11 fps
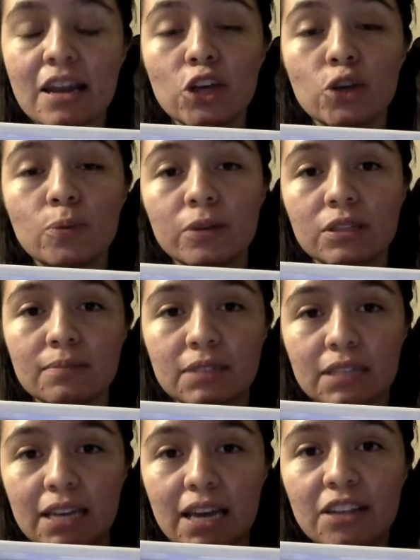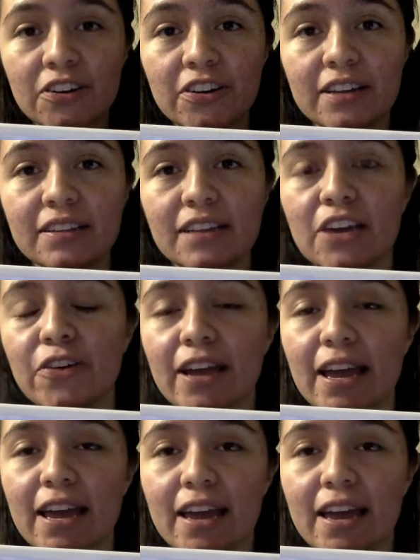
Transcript: you put them together and they create